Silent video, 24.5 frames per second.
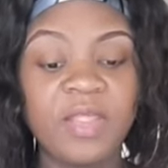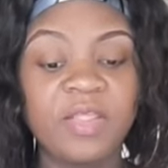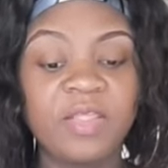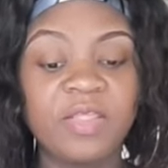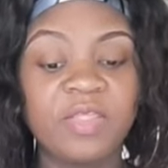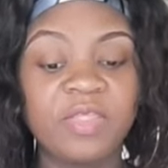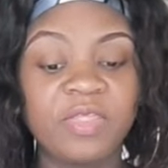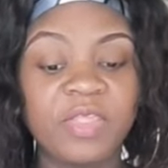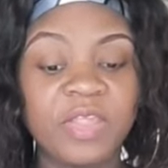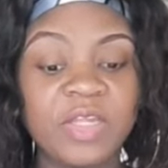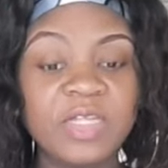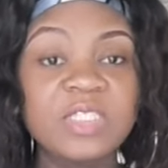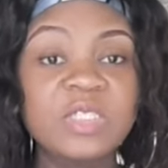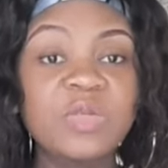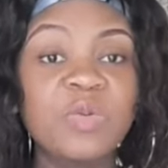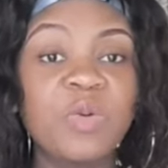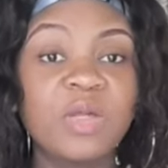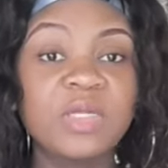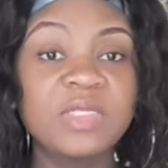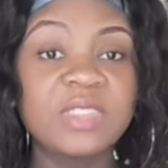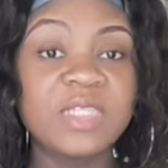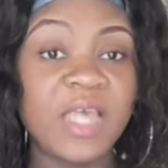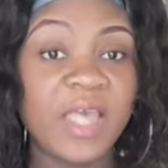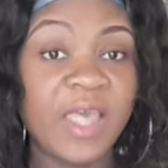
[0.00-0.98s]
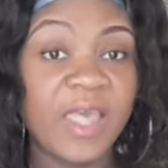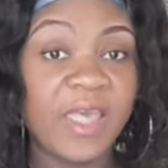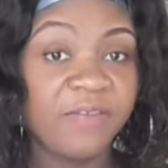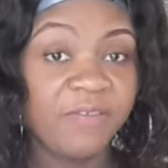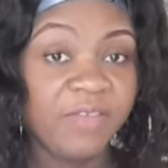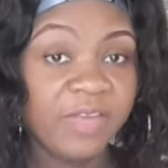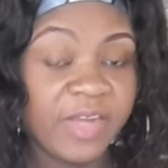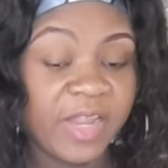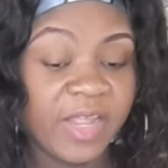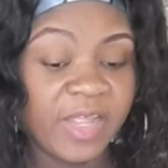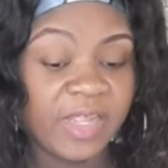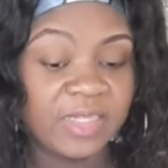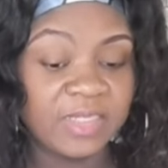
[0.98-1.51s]
This was
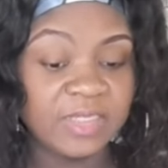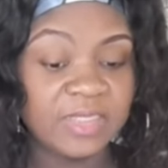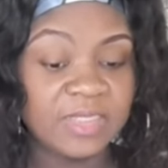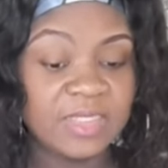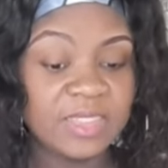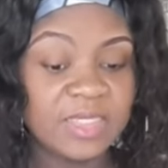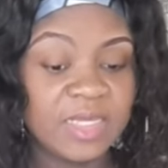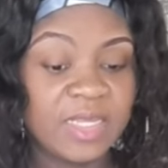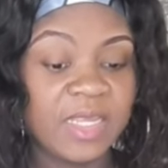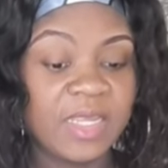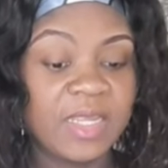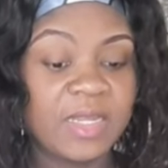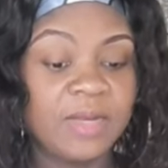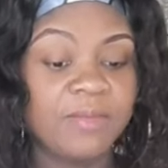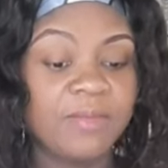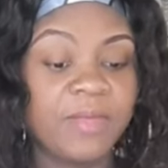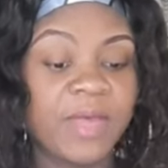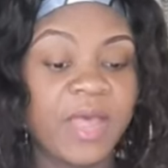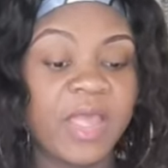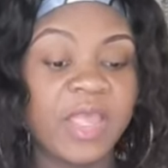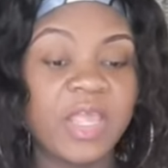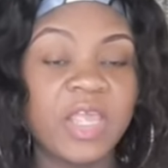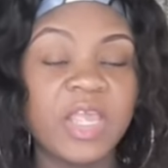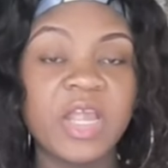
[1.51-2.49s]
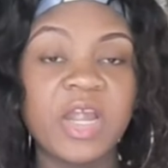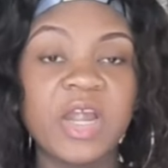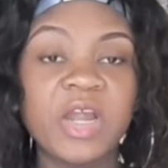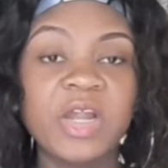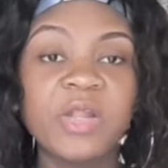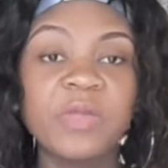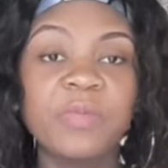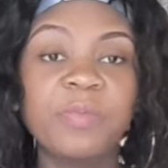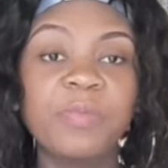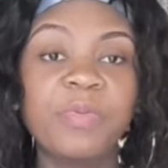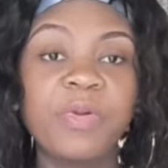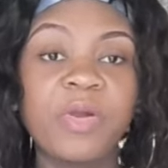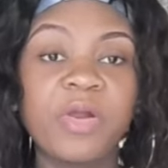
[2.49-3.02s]
evident in my yearly
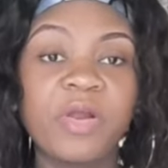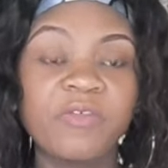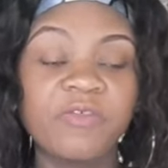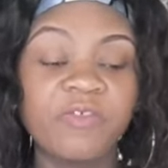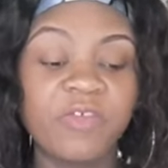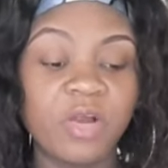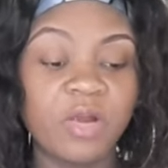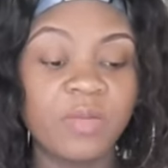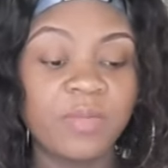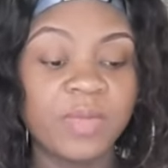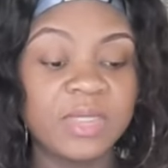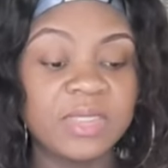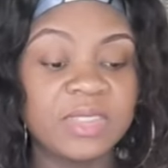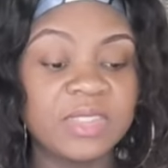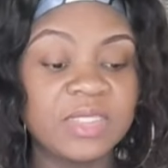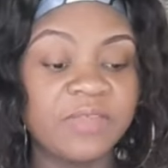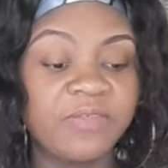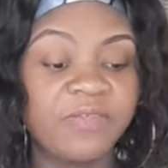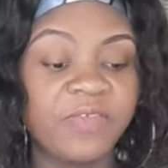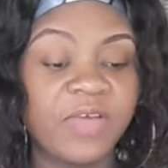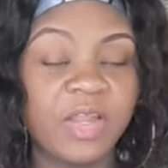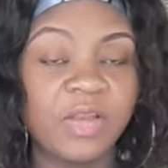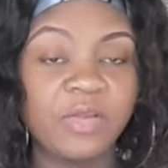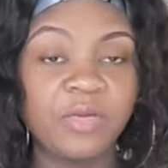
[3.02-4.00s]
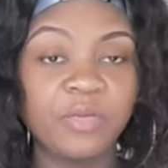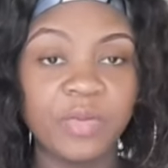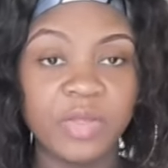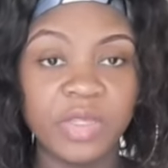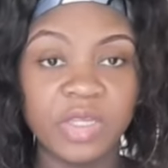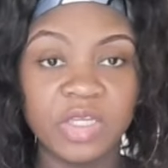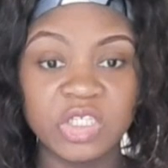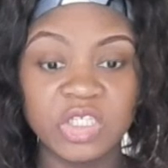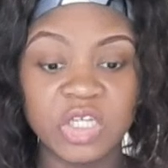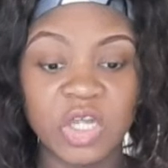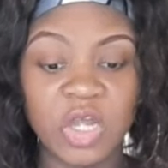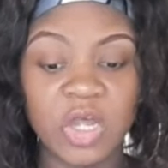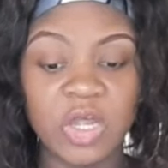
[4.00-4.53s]
performance
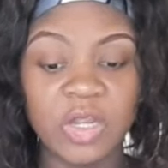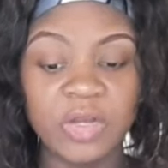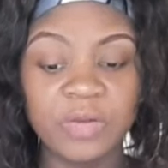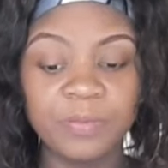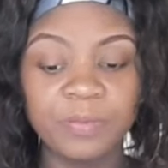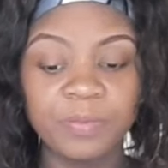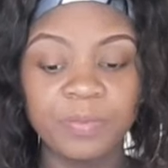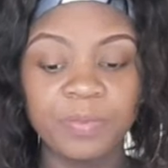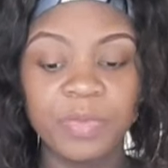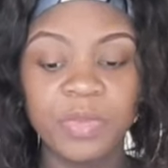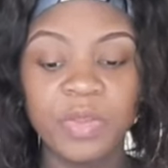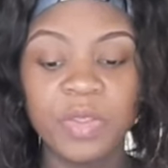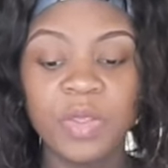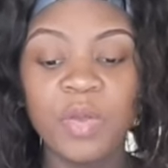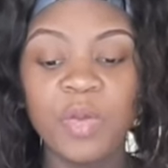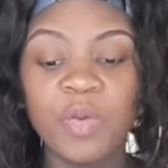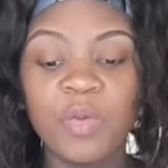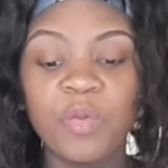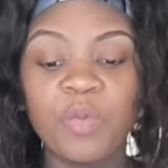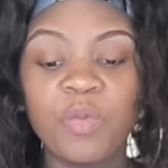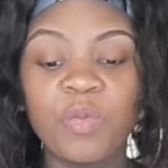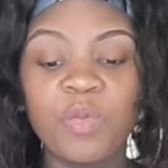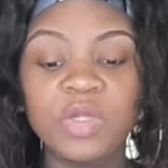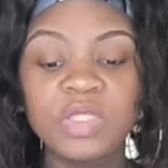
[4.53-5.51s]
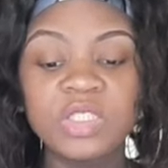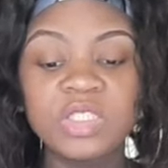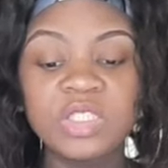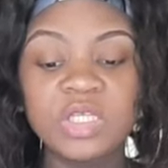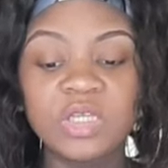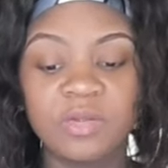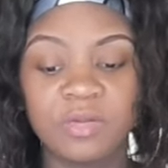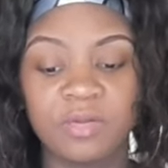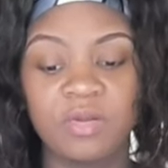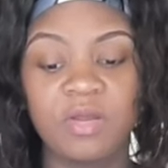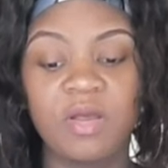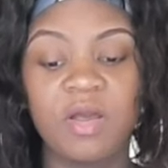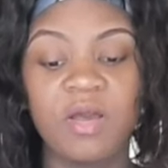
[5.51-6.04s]
evaluation, which
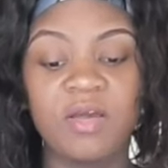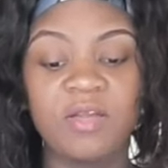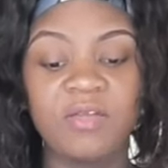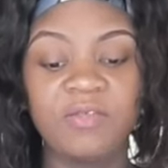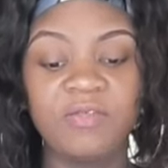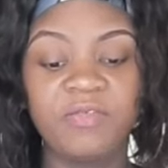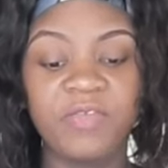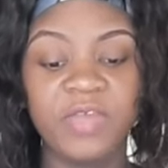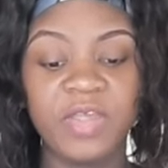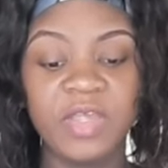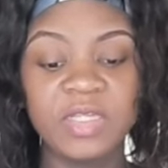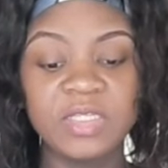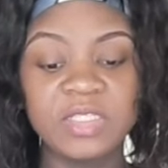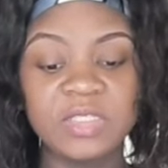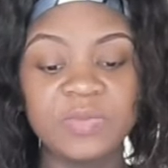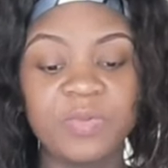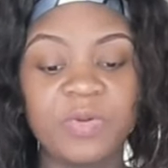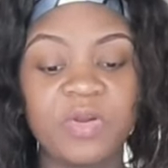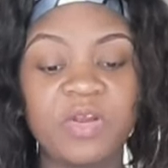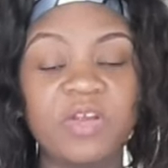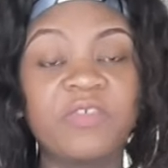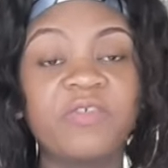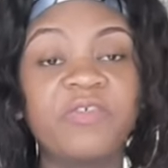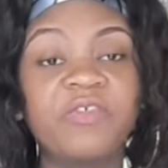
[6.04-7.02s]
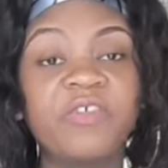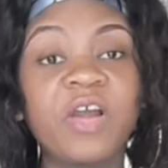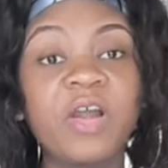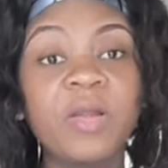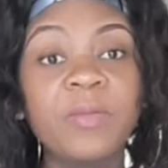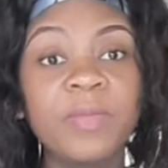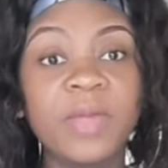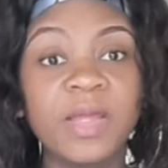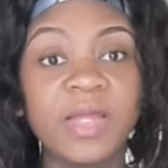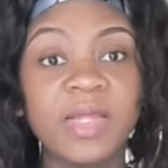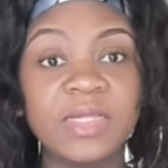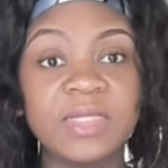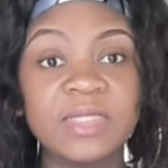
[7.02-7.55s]
conveys
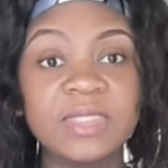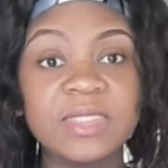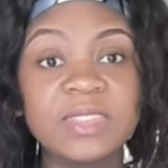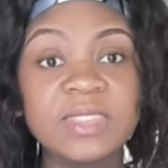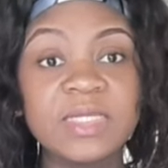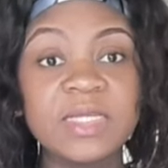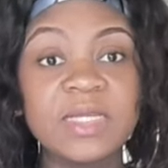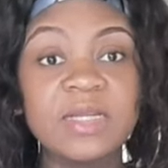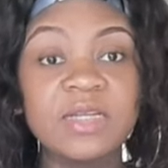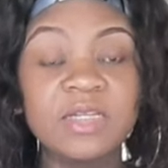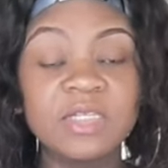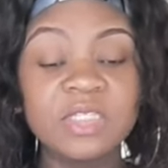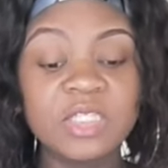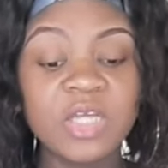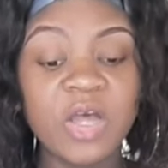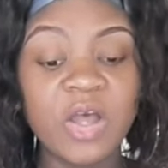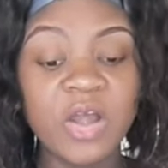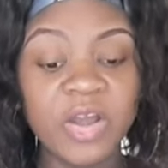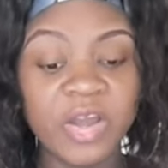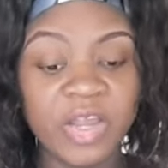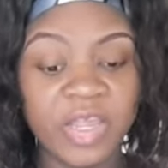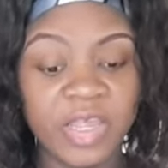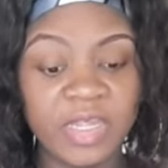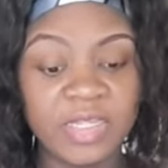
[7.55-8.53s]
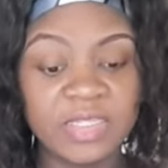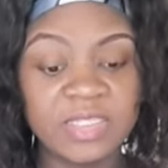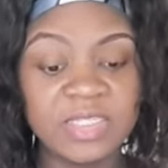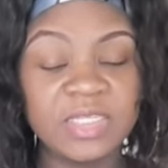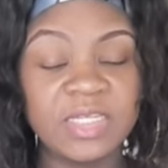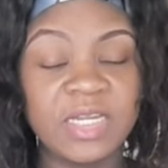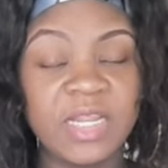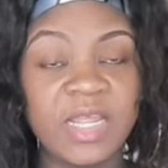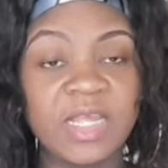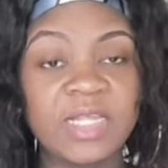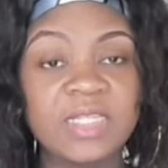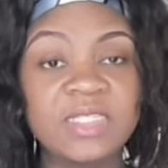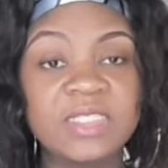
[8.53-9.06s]
performance target
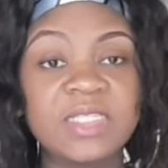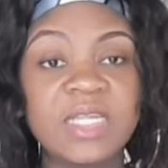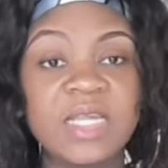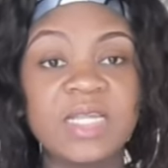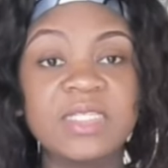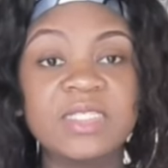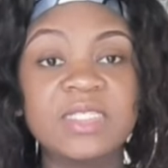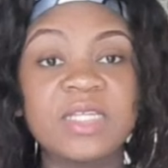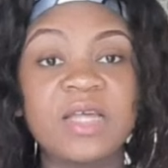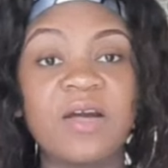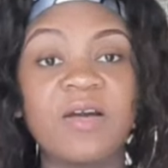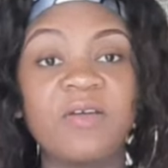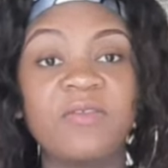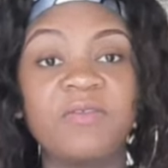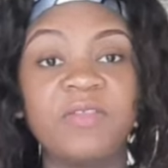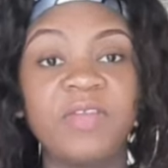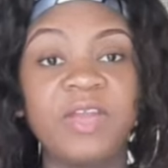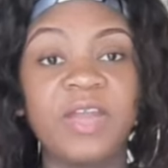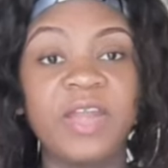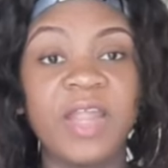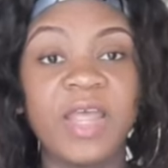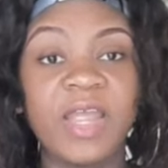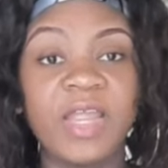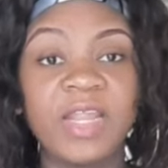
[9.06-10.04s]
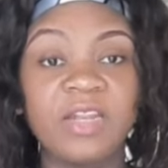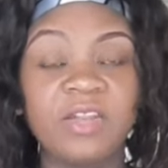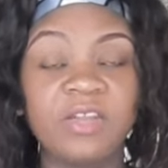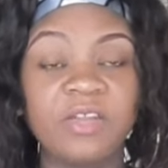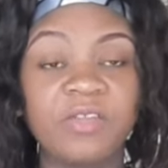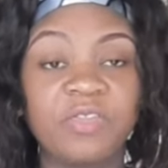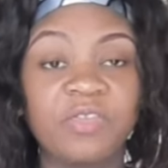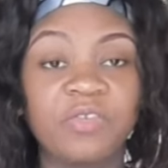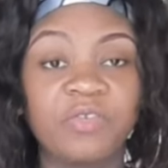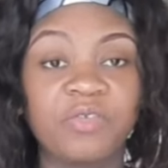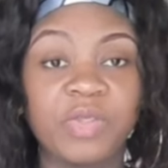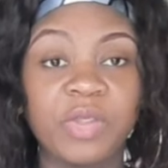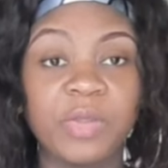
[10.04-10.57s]
in excess of
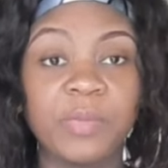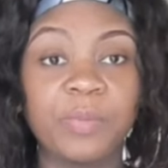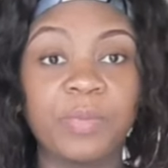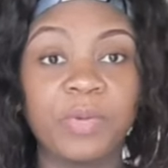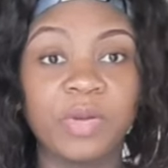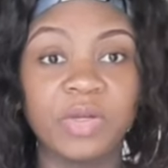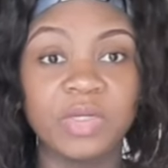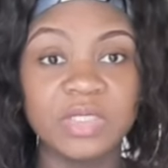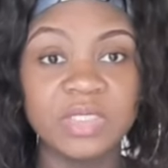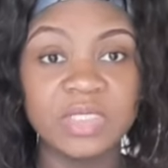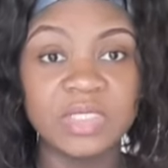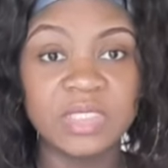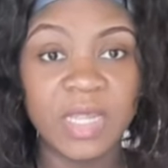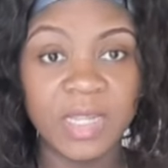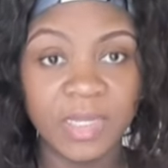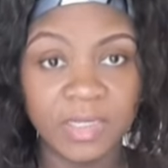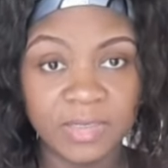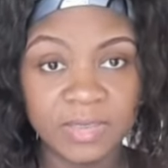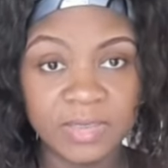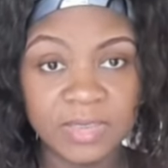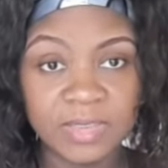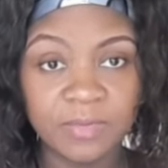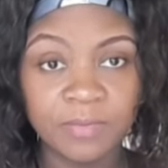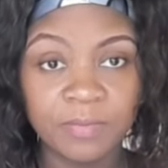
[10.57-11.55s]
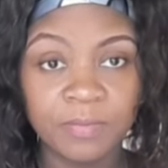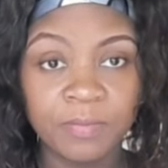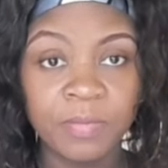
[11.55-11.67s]
93%.